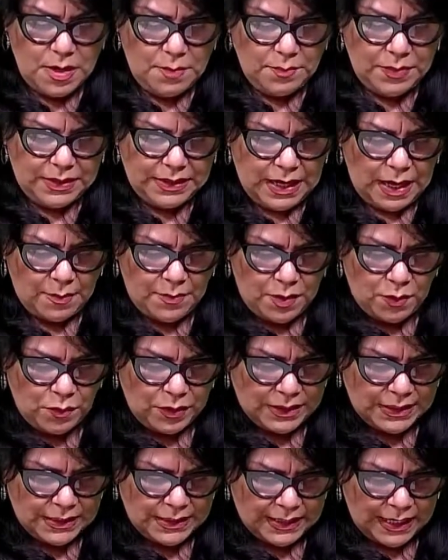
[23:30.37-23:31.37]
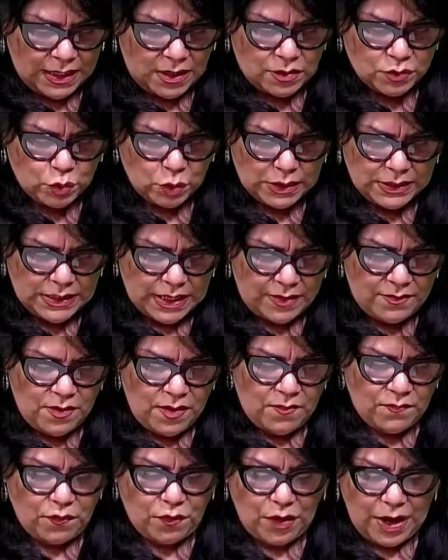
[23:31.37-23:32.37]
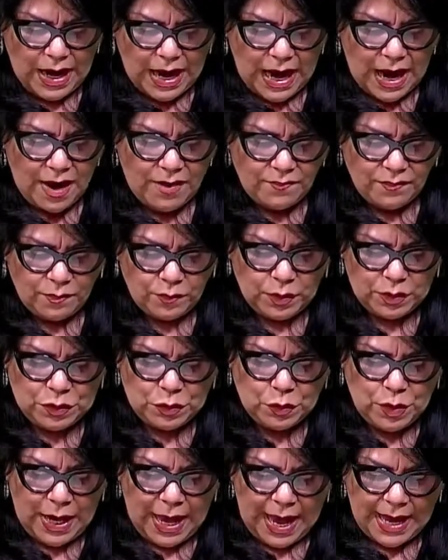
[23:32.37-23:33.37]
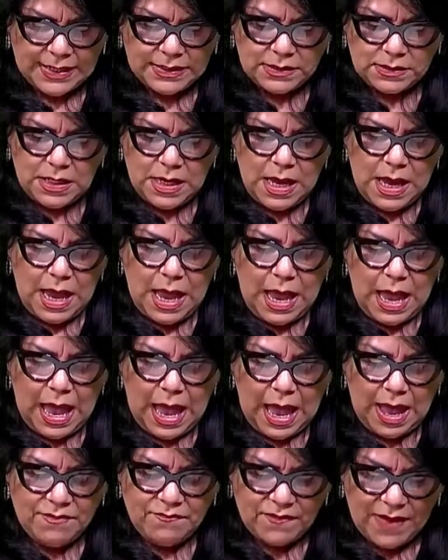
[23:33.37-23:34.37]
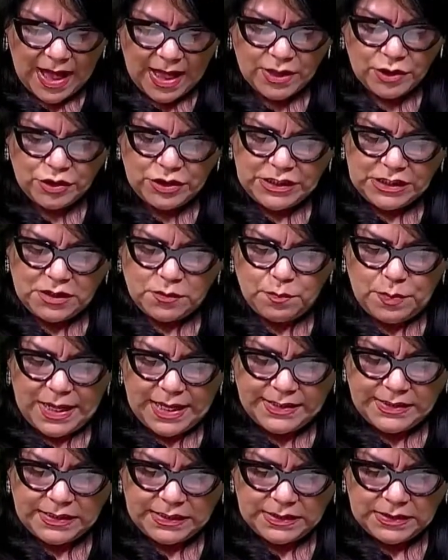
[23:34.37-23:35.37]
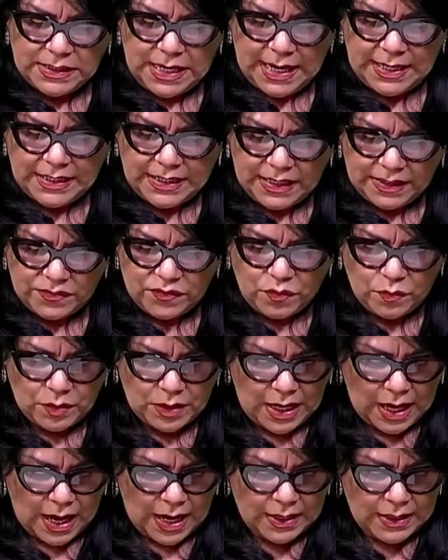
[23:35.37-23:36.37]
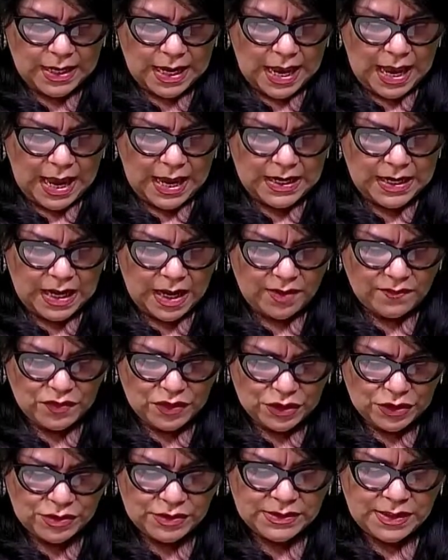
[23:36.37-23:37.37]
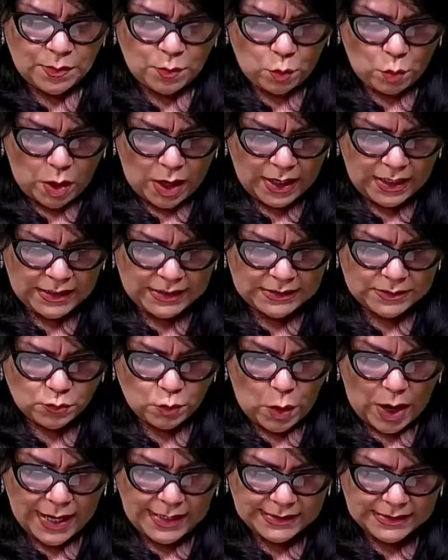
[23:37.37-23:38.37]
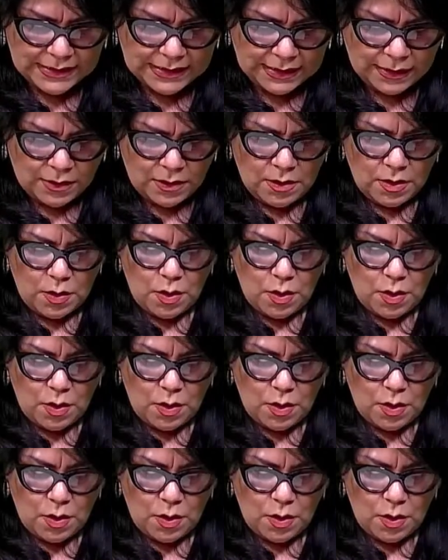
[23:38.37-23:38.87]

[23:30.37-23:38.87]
but I'm going to read it again on 29. For everyone who has and values his blessings and gifts from God and have used them wisely